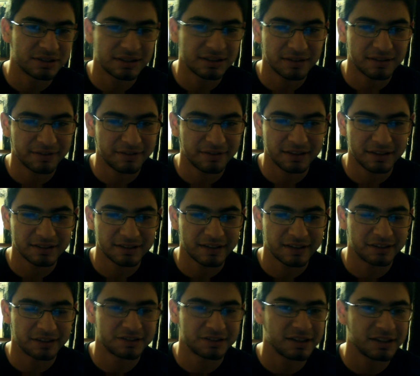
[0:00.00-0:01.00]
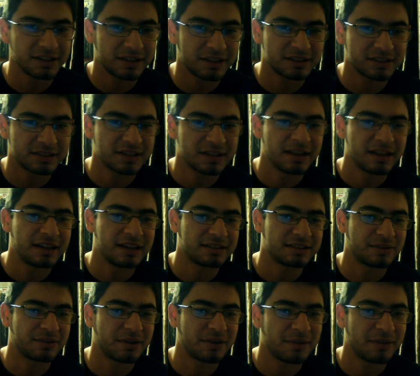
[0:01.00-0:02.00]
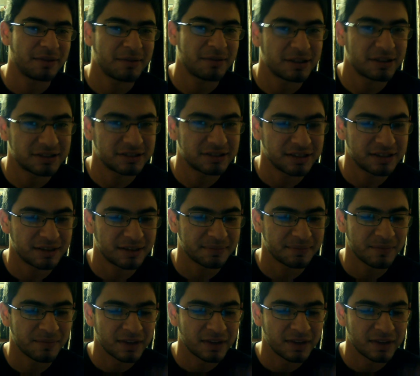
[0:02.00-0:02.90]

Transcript: he's like fucking scared shitless. He's like, what do you mean monster time?